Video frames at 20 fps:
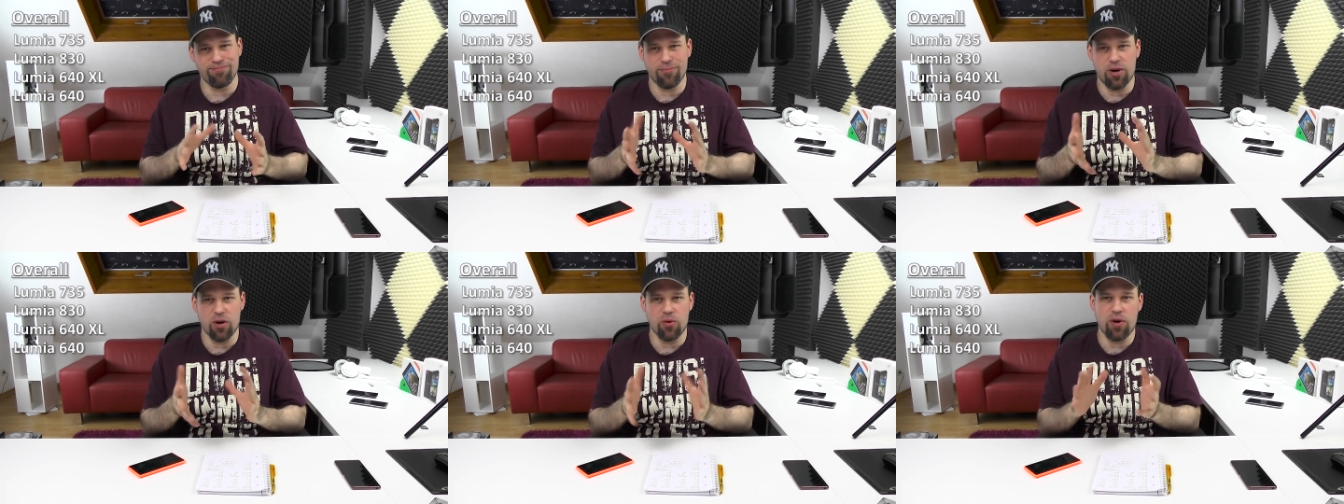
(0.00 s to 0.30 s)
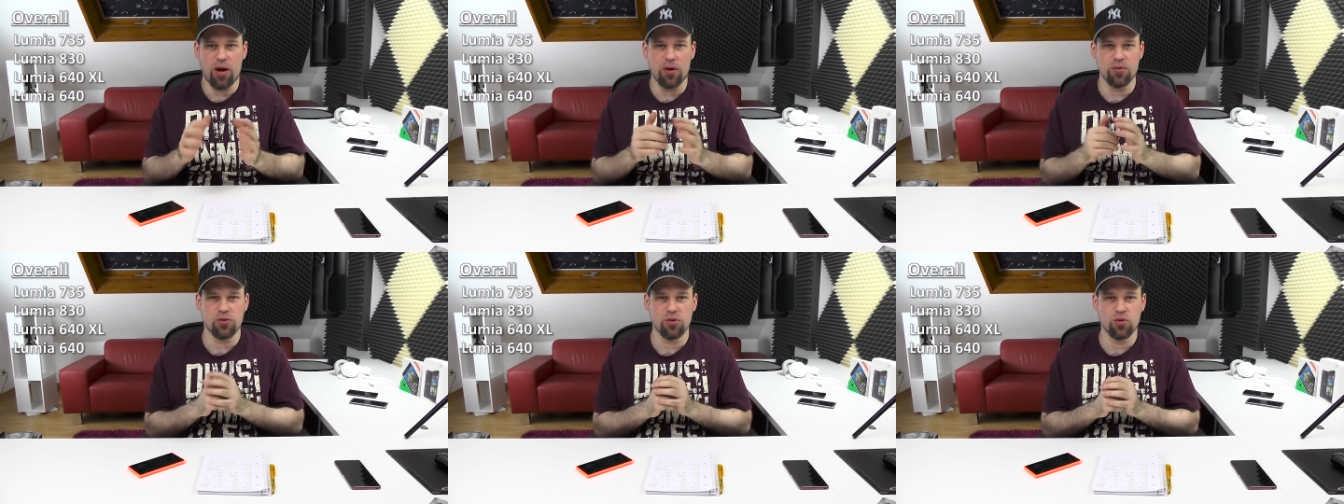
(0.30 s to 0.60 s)

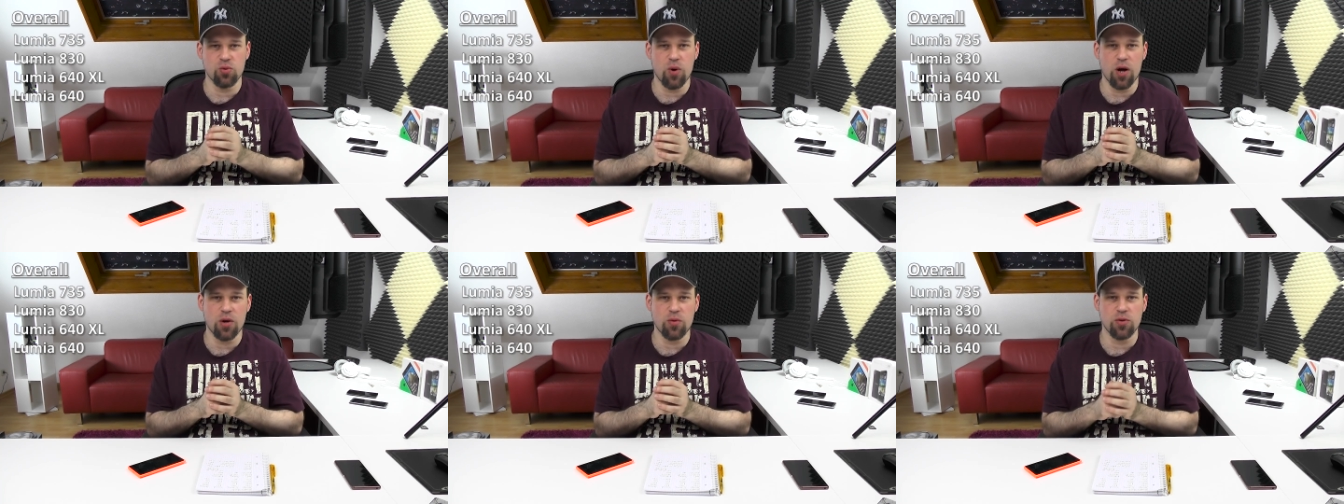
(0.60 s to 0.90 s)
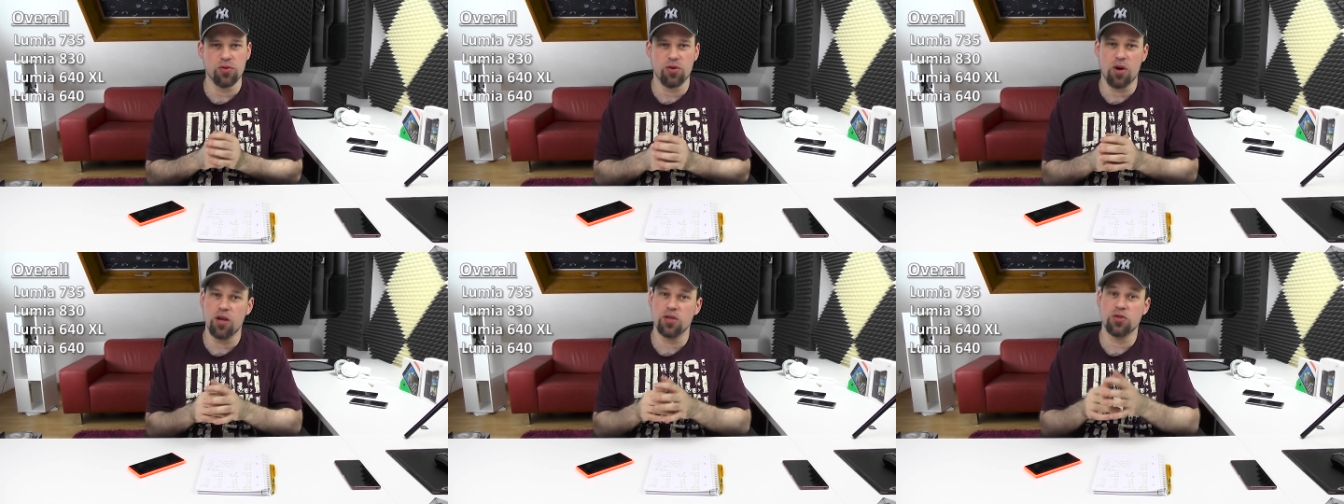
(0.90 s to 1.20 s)
around
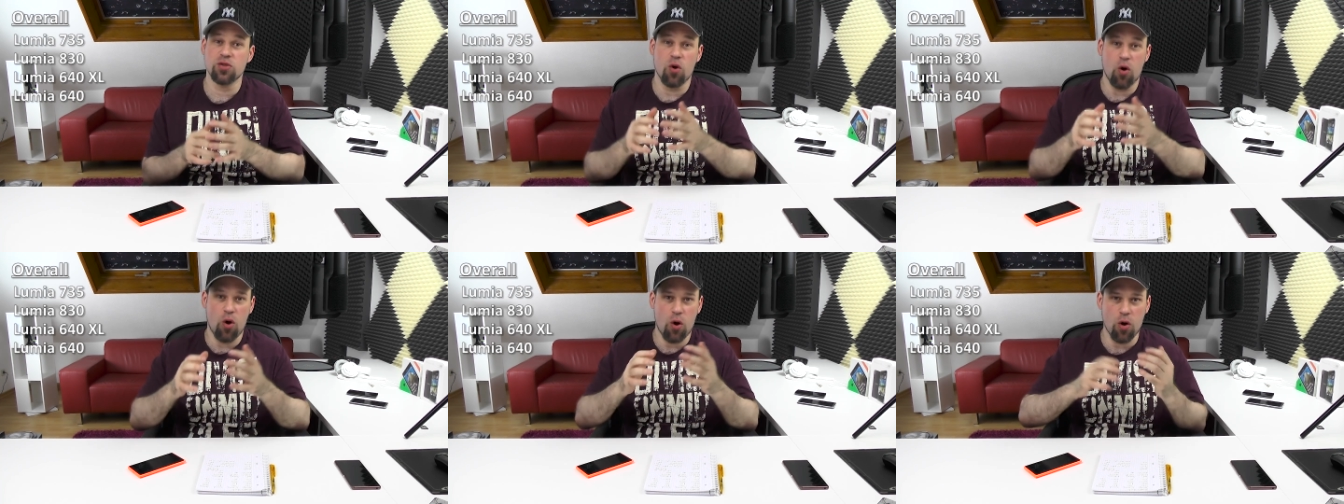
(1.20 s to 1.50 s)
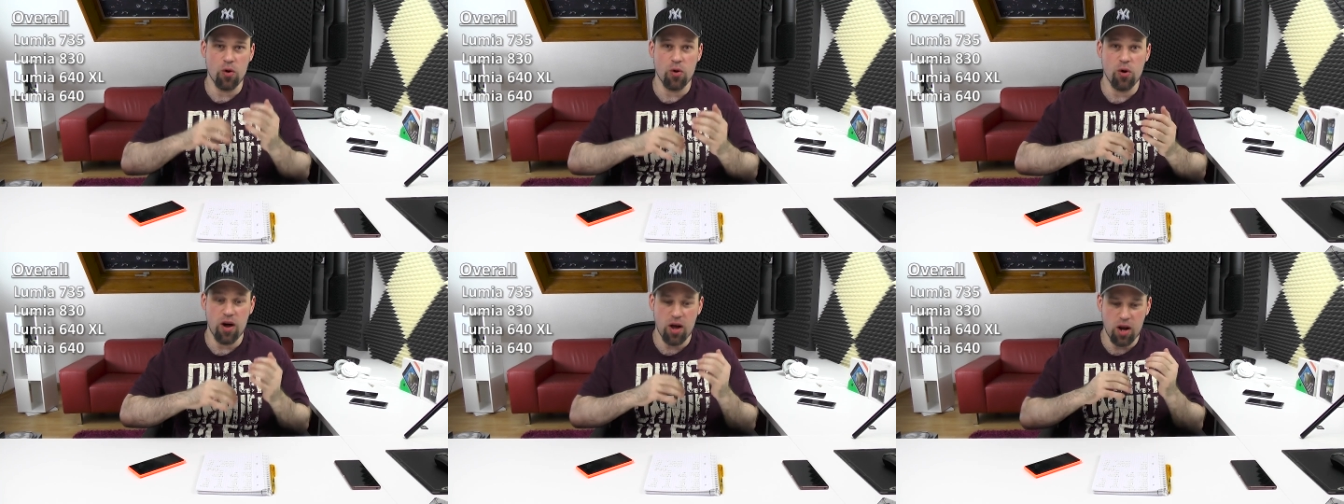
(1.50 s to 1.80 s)
$200
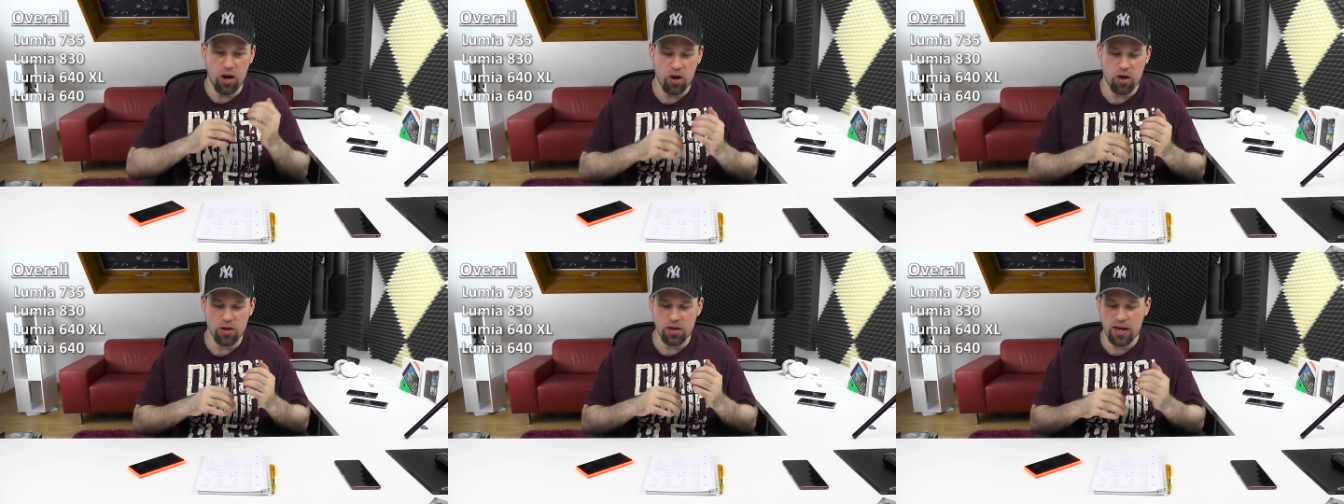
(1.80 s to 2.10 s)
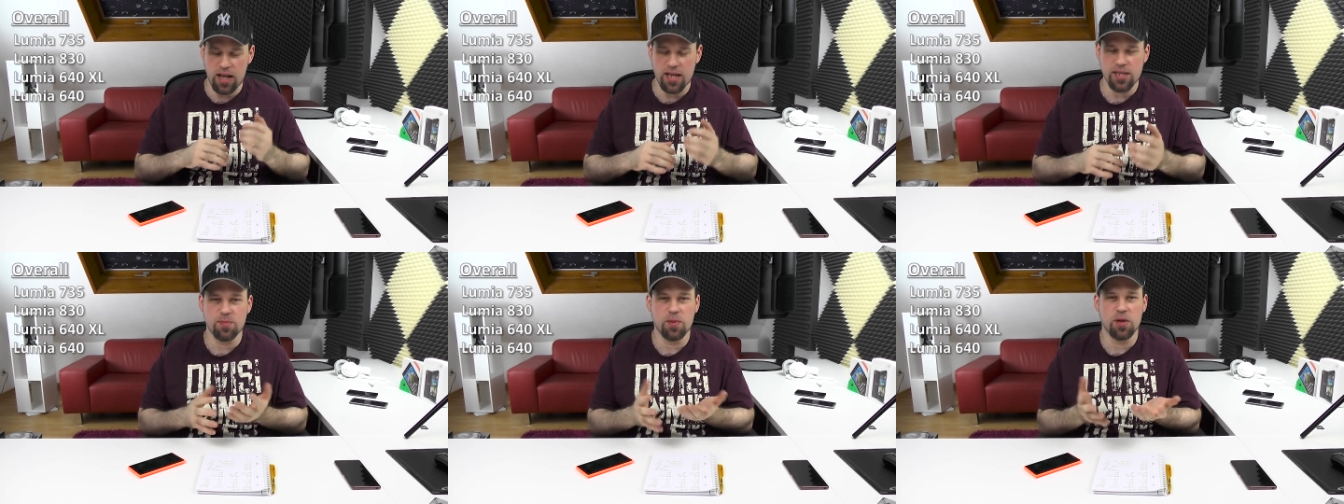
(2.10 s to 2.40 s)
or a lot
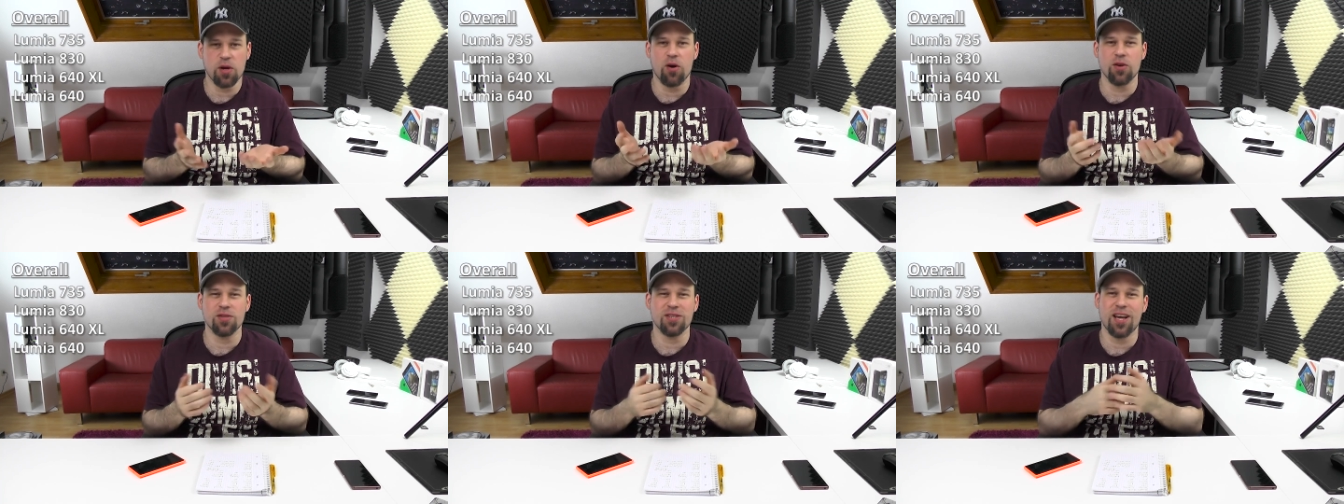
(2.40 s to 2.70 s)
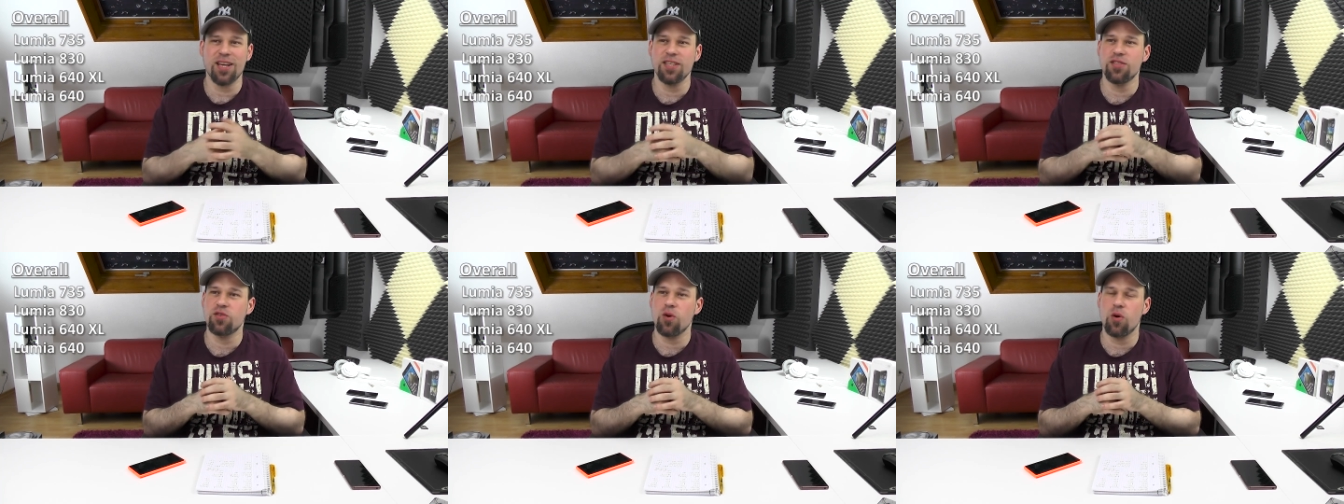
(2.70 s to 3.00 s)
less, because
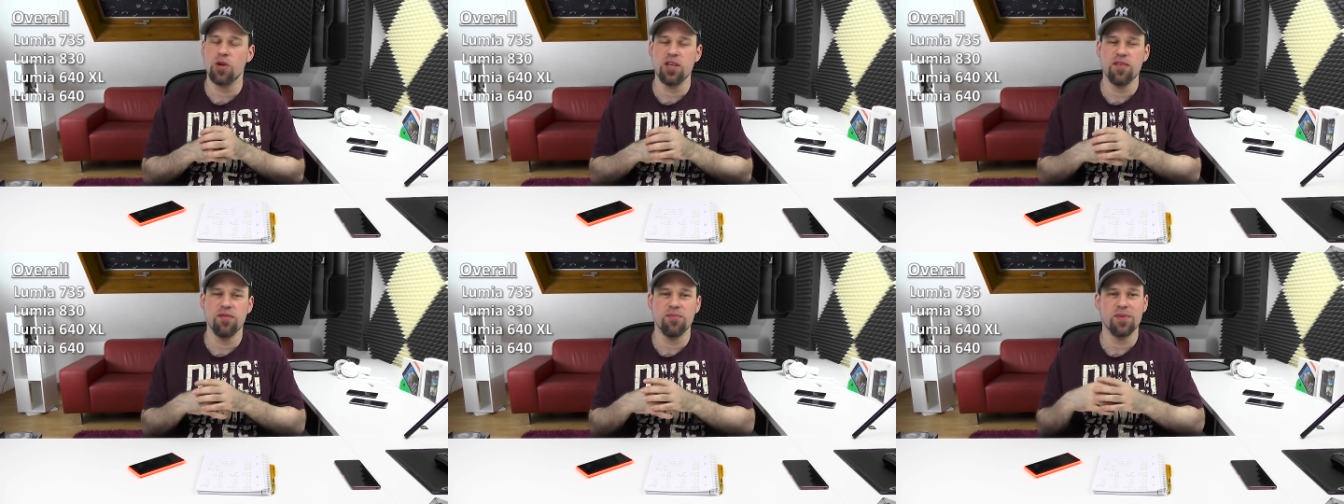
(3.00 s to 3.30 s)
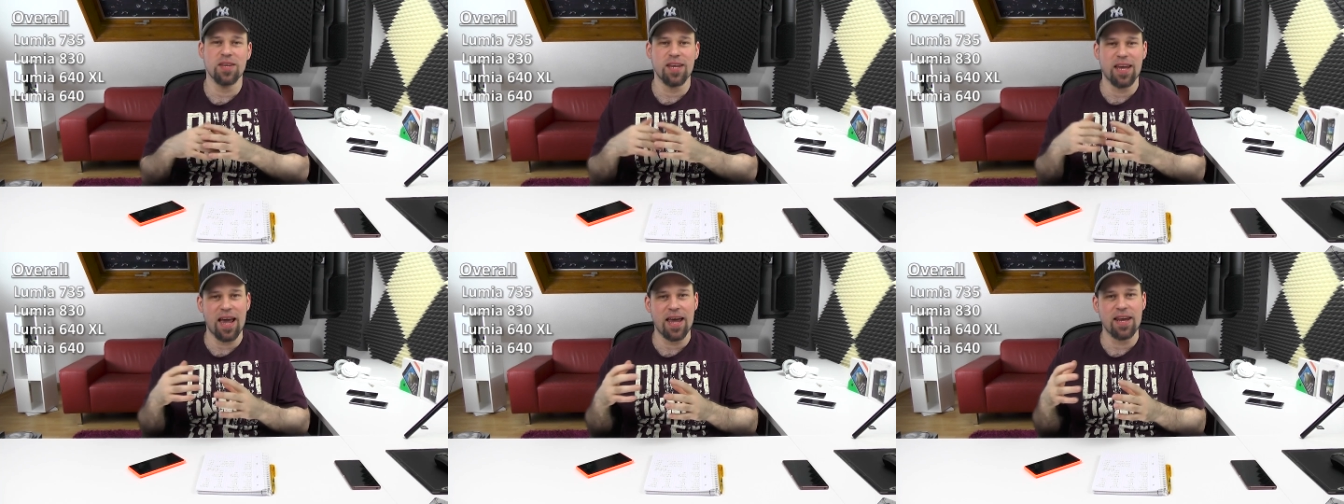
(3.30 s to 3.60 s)
I saw even